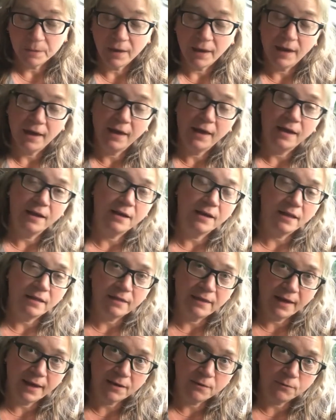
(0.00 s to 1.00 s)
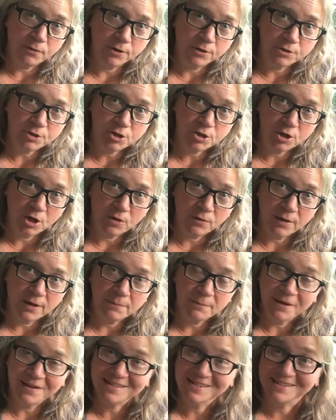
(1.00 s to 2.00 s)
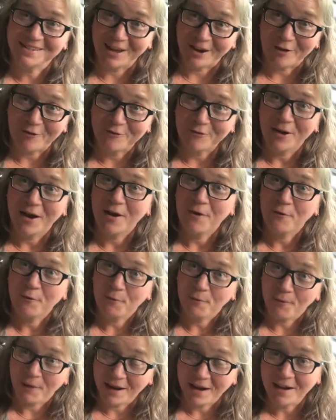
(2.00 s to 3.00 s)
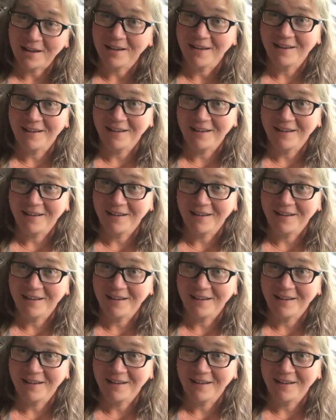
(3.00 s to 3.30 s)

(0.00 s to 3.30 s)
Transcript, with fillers: and they were showing myself right